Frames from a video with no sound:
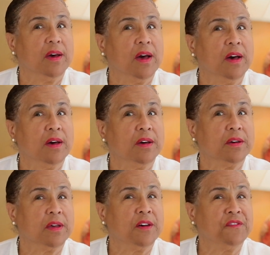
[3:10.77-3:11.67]
a
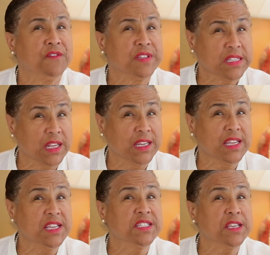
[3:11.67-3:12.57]

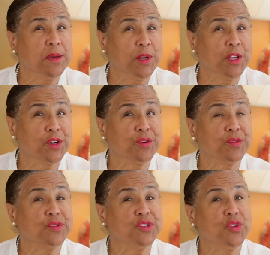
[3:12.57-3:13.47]
facility similar
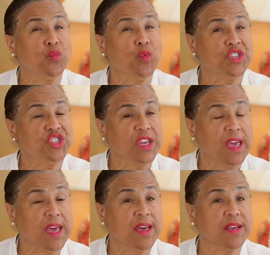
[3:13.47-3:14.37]
to what she
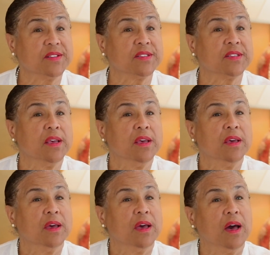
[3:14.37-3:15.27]
has
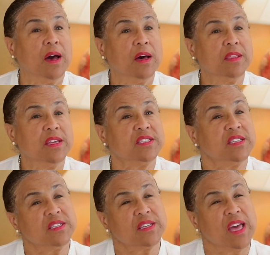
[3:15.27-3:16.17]
that
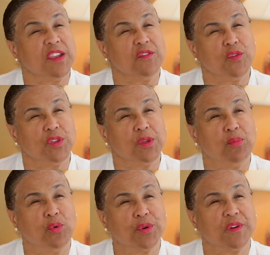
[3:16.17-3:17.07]
sits kind of on the
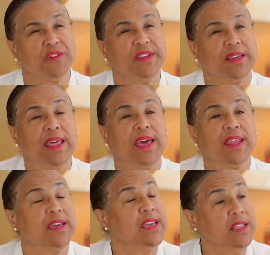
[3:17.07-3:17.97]
border of
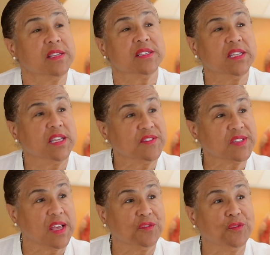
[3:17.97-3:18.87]
Atlanta in the city of
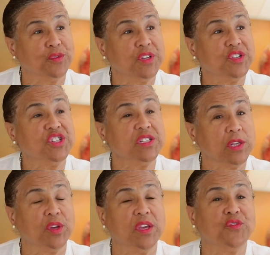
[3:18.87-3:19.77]
South Fulton. She's
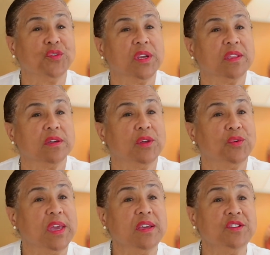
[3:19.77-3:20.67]
looking for another
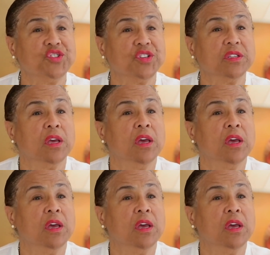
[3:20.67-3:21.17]
location.